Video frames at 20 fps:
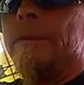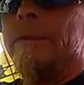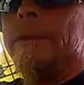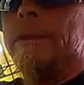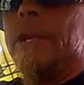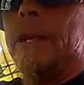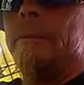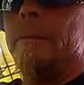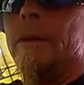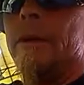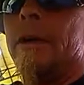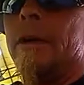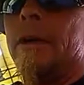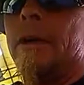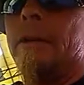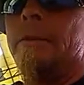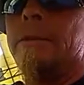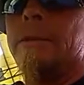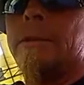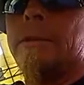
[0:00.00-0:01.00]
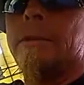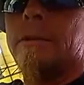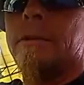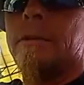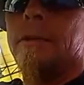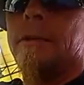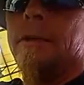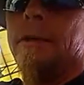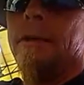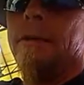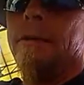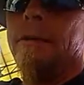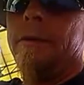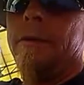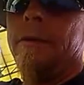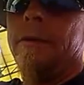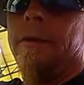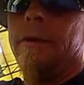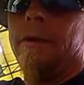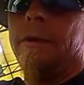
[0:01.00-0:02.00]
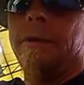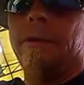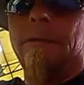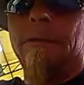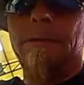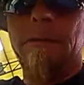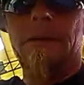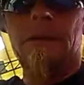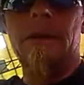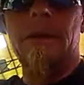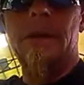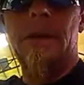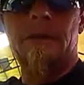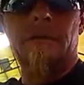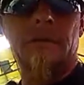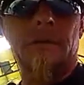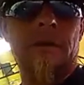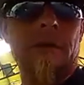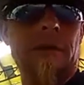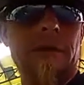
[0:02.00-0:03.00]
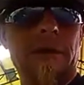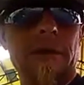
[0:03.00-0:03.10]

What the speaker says: Sniper ops, you know, you have the